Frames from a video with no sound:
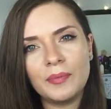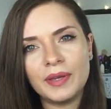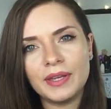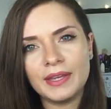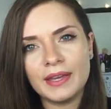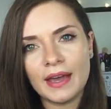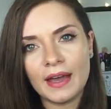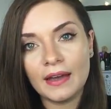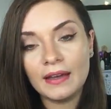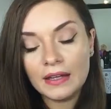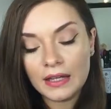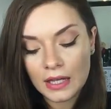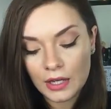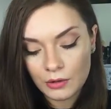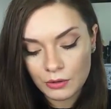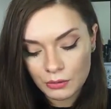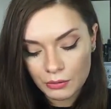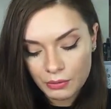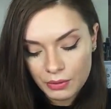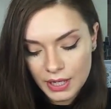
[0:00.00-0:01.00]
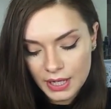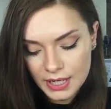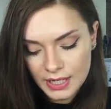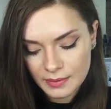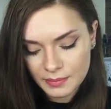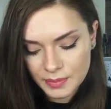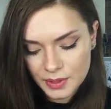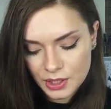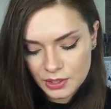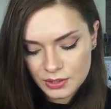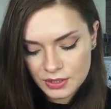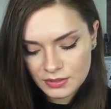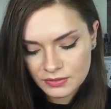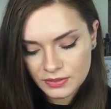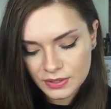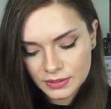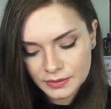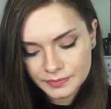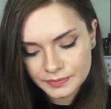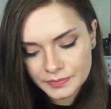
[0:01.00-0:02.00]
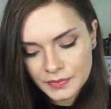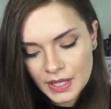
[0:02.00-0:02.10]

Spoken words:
But yeah, really beautiful.